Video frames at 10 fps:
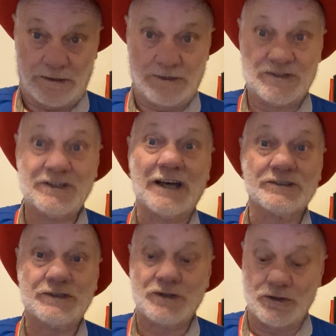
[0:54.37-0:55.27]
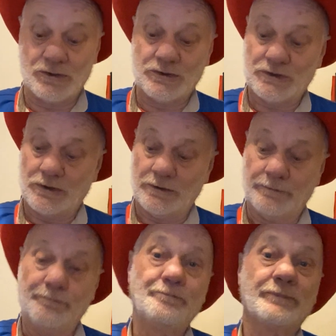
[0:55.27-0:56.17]
starts those
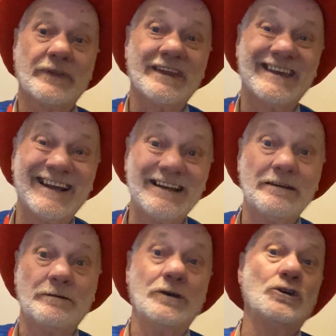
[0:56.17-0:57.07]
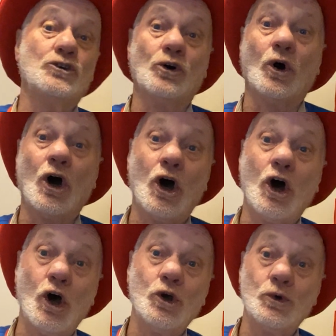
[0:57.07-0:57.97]
getting your
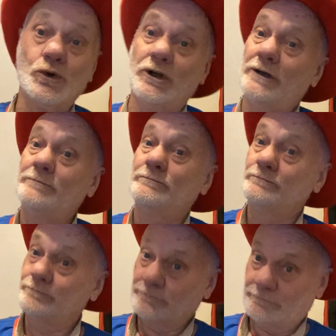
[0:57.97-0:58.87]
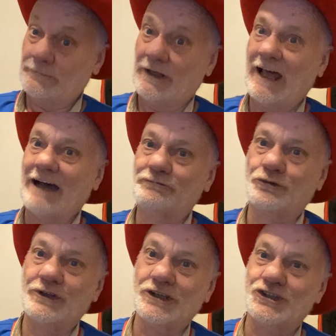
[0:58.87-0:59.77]
own laughter
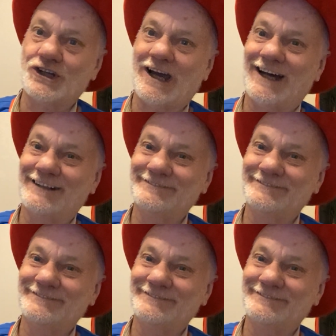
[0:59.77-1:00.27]
in the jar.